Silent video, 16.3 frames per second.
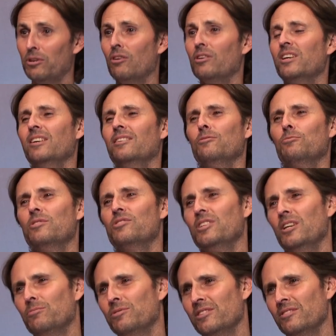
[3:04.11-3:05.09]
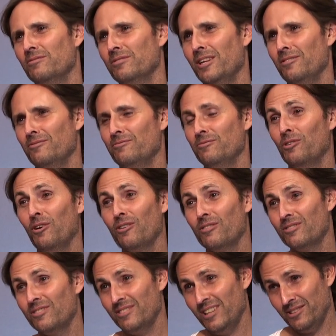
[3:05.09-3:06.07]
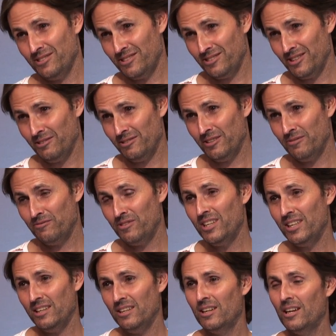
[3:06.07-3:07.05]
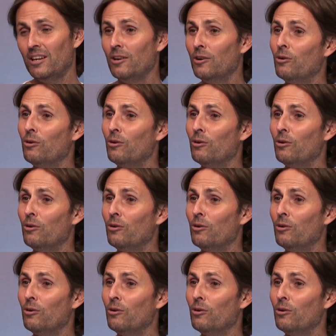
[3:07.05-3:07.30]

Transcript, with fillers: blocking the reception of love, not necessarily fear,